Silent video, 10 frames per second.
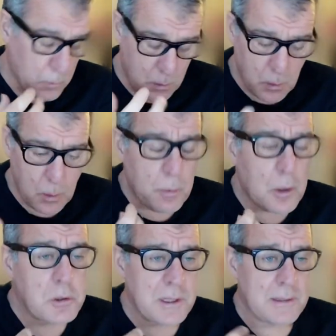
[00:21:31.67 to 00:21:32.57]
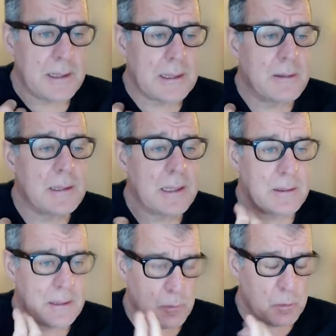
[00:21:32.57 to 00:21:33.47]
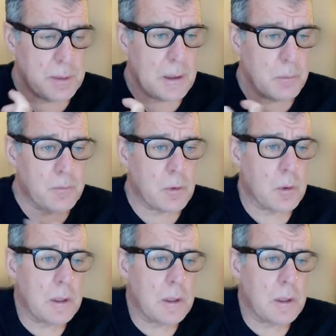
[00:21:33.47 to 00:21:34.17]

approach that they can take that would be helpful?